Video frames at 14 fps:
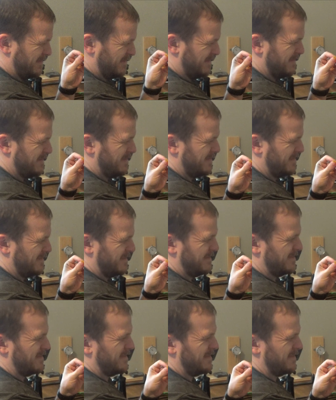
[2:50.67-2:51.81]

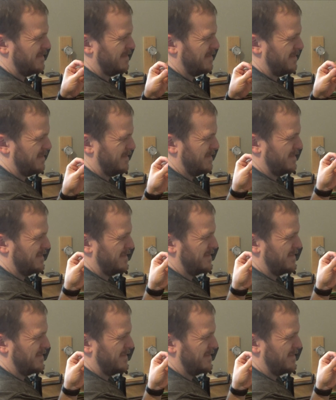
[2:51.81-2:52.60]
Nobody speaks.